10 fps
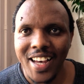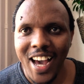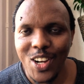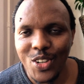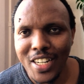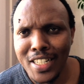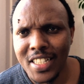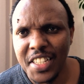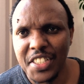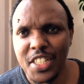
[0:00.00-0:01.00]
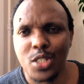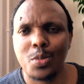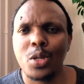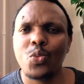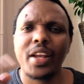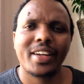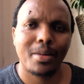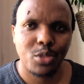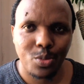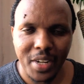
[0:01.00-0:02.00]
Hello ladies and gentlemen,
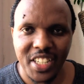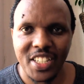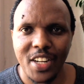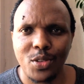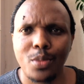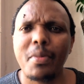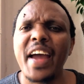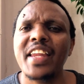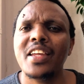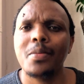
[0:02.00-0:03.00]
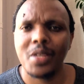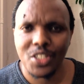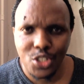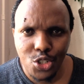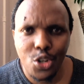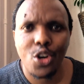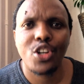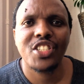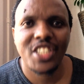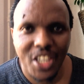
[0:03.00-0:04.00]
welcome to my channel. My name is
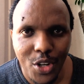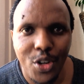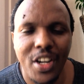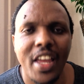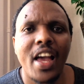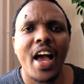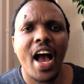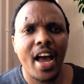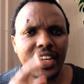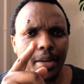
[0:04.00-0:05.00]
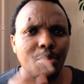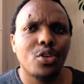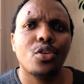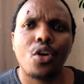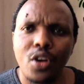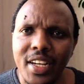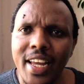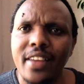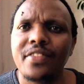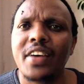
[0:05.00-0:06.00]
George Kingori and I'm your
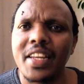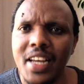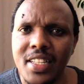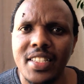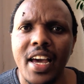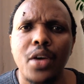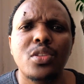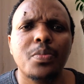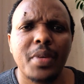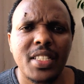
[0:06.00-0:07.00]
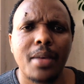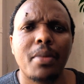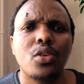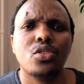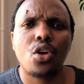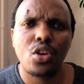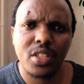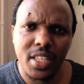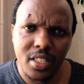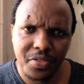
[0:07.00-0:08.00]
online finance guy who speaks about all
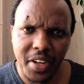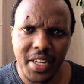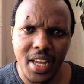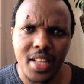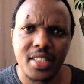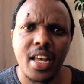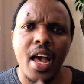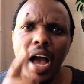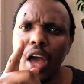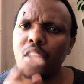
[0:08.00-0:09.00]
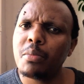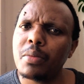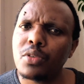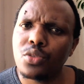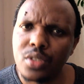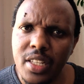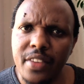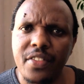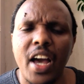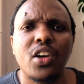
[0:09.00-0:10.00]
things finance, how you can be able to
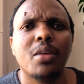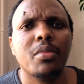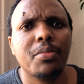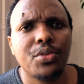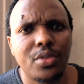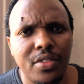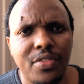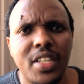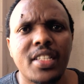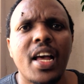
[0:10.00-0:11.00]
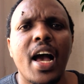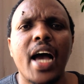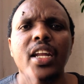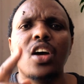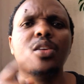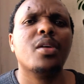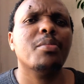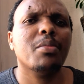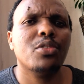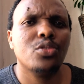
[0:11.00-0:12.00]
save, how you can be able to invest, and how you can
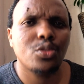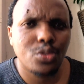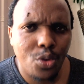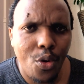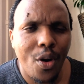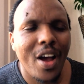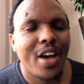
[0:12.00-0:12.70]
be able to grow